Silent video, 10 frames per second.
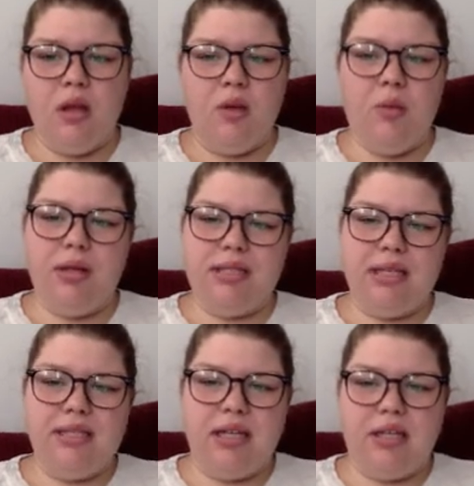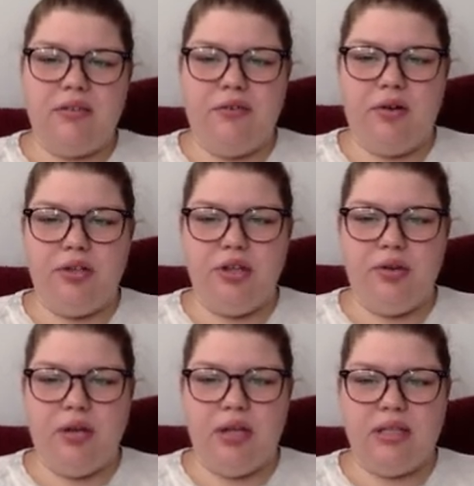Once inside the folder, you
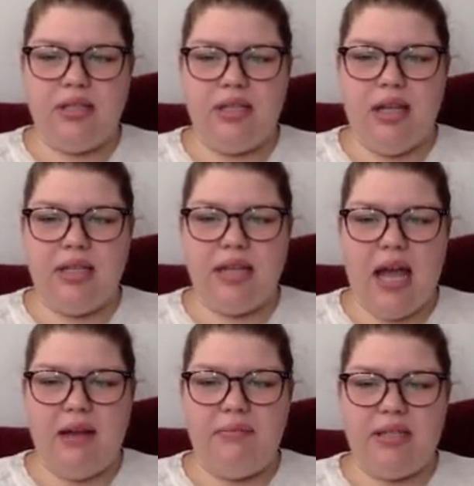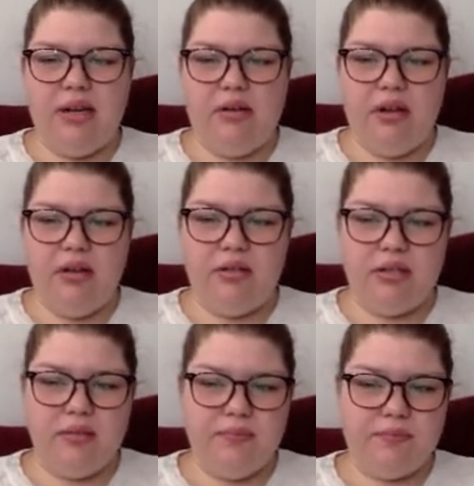can select Add
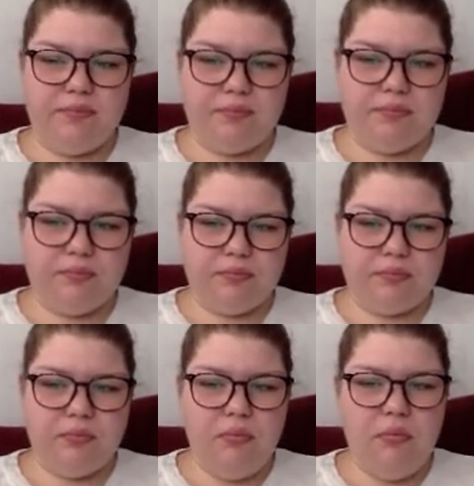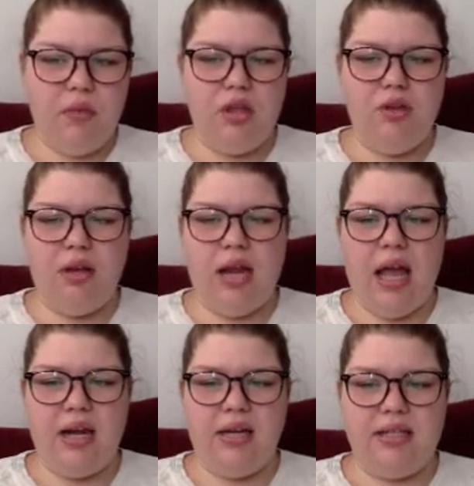Materials. You can
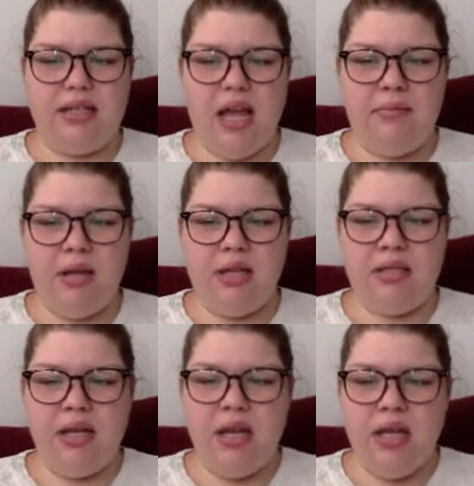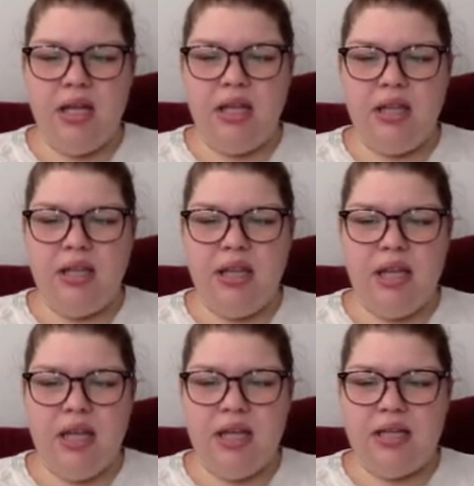add an assignment,
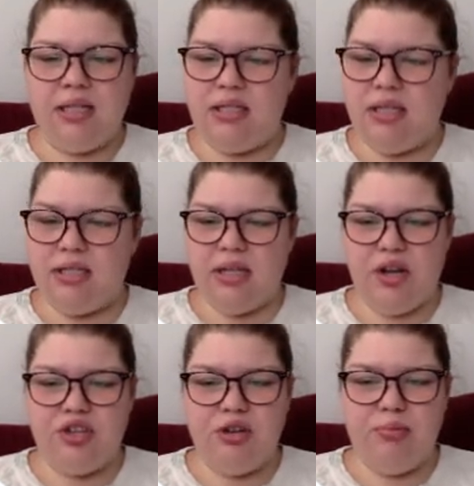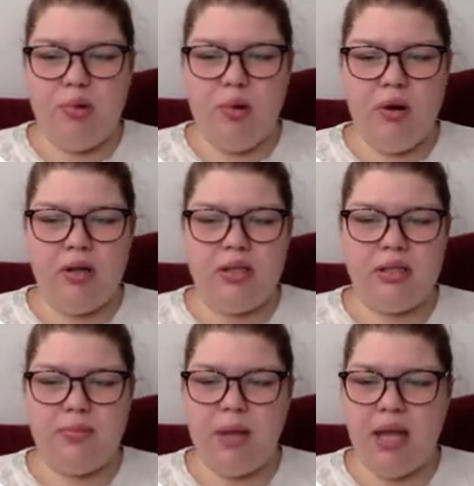links, discussion
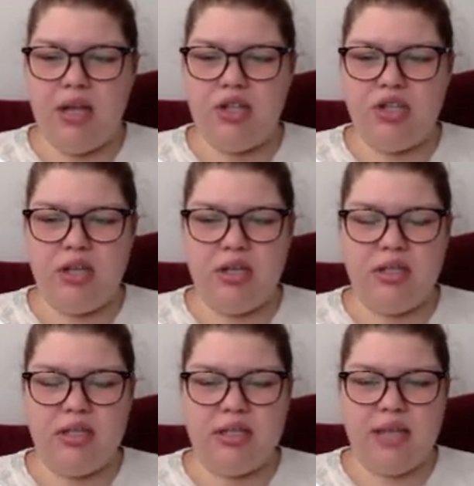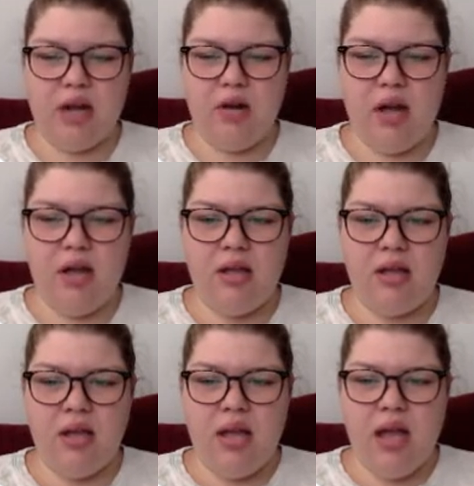boards, pages, etc.
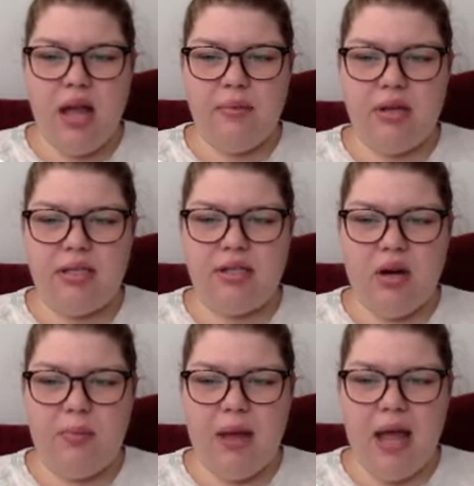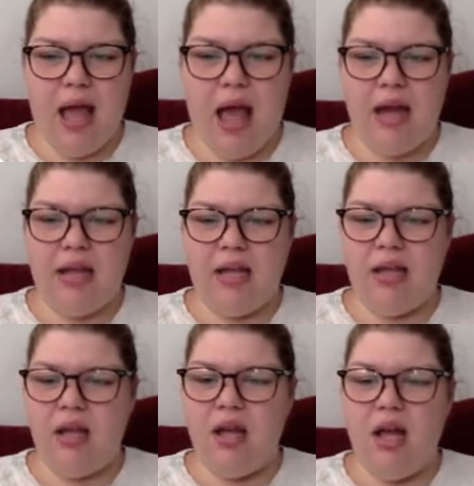I'm going to start by
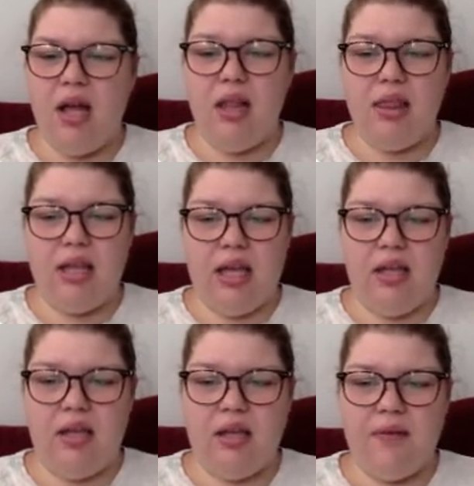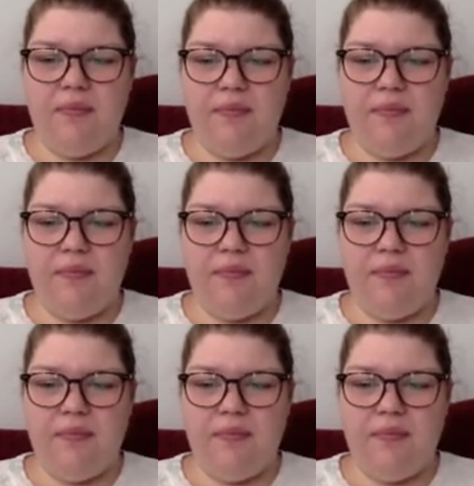adding a link.